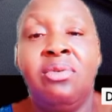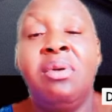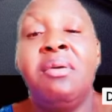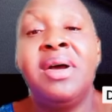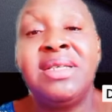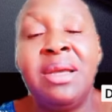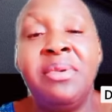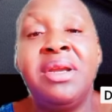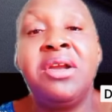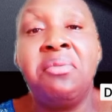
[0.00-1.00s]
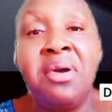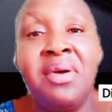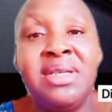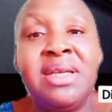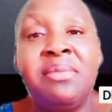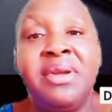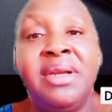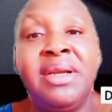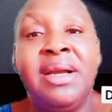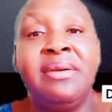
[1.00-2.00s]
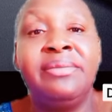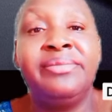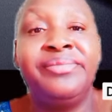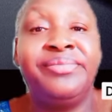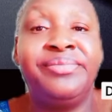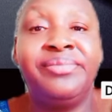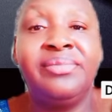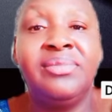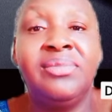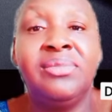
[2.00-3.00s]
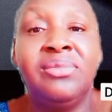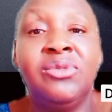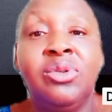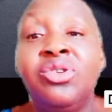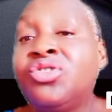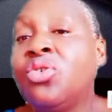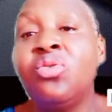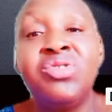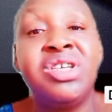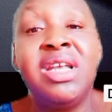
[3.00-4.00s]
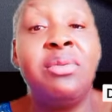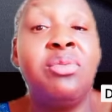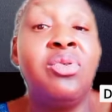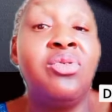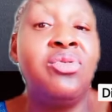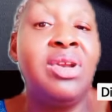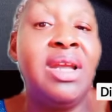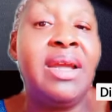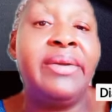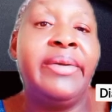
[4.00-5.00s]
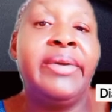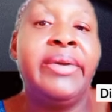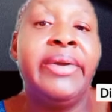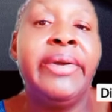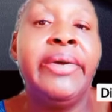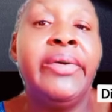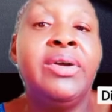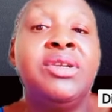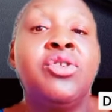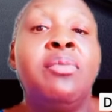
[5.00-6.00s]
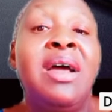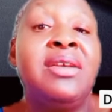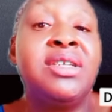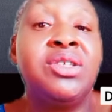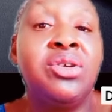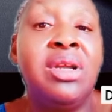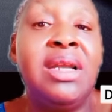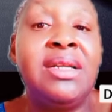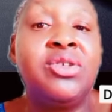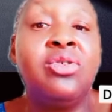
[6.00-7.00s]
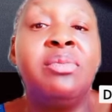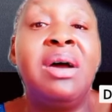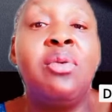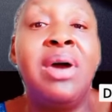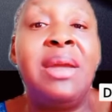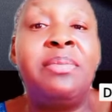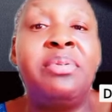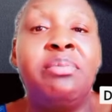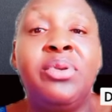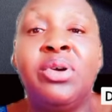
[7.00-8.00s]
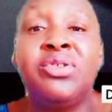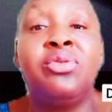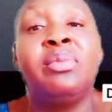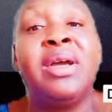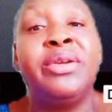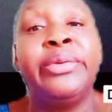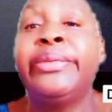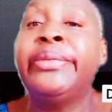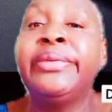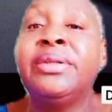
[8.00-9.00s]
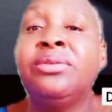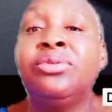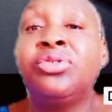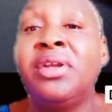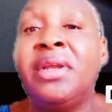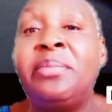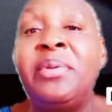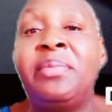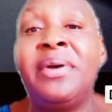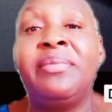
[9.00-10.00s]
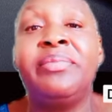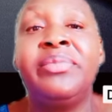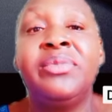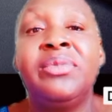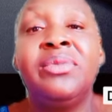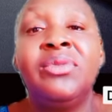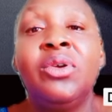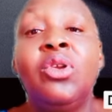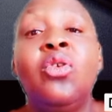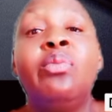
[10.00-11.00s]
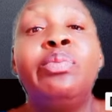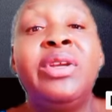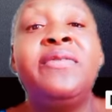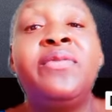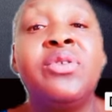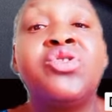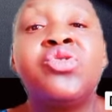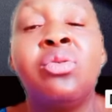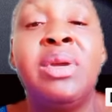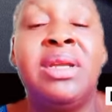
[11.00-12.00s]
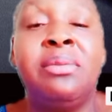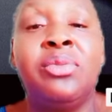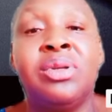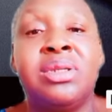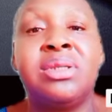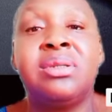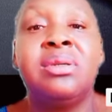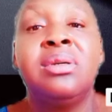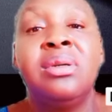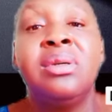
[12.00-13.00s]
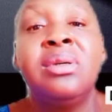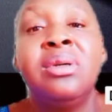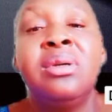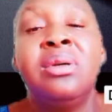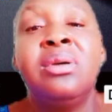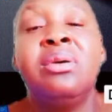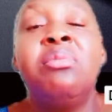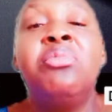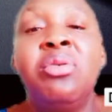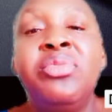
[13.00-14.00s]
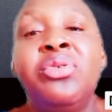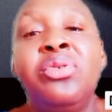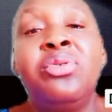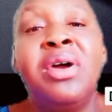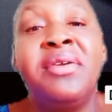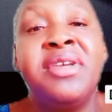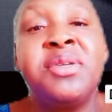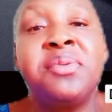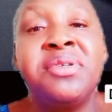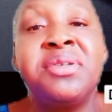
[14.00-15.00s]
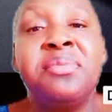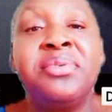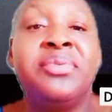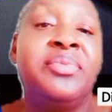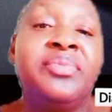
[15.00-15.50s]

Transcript: My was America, my was America. O dogun sile gbogbo nule oni to n ba lo si toilet to n ba wipe blood do mayo ninu toilet paper o lo n bleed for so many months mommy o lo wa responsible